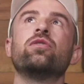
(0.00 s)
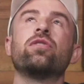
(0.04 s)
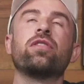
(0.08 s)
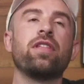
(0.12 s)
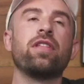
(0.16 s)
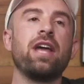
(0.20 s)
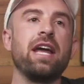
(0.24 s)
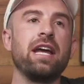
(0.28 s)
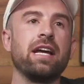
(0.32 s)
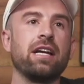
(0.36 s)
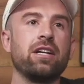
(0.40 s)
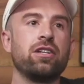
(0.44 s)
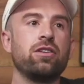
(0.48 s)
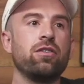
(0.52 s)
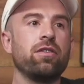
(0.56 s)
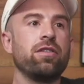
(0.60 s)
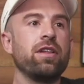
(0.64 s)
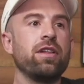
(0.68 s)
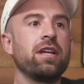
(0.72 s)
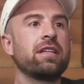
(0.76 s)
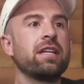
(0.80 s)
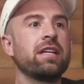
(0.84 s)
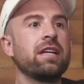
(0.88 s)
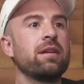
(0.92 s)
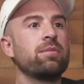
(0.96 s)
think, do you
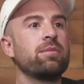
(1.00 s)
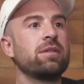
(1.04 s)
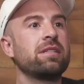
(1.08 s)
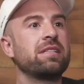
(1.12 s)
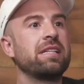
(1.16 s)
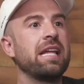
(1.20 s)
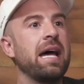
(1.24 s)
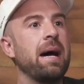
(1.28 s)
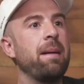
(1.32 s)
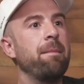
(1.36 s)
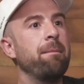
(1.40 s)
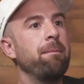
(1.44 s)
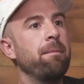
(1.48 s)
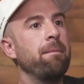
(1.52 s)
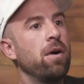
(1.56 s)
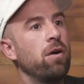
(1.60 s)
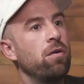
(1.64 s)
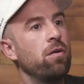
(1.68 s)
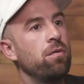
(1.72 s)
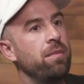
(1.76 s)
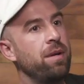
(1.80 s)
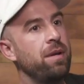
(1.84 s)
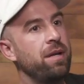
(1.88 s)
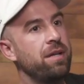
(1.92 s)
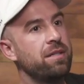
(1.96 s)
think that it was that
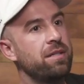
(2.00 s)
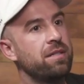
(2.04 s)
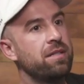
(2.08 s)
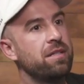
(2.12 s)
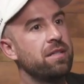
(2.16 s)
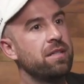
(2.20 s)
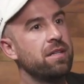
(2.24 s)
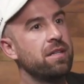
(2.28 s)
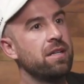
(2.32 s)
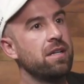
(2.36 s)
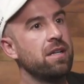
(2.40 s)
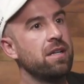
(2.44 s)
moment